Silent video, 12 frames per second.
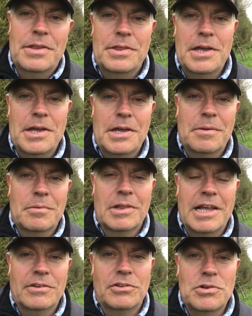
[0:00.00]
They
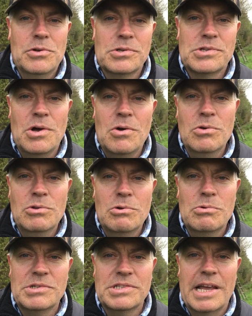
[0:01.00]
like to use all
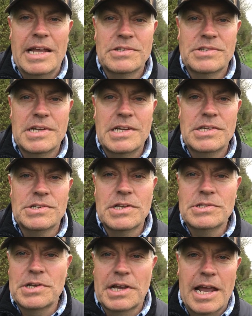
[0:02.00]
those senses
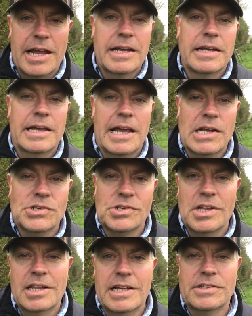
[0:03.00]
and to get
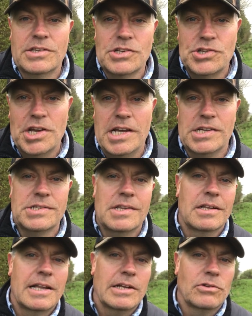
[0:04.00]
engaged. They like to chase,
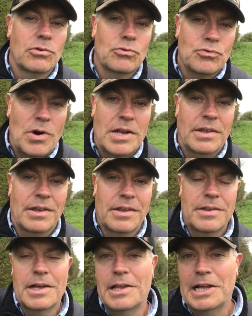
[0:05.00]
they like to run,
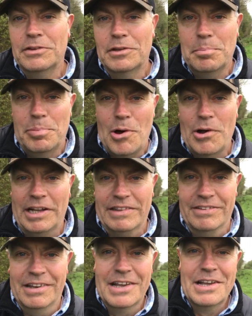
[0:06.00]
they like to point.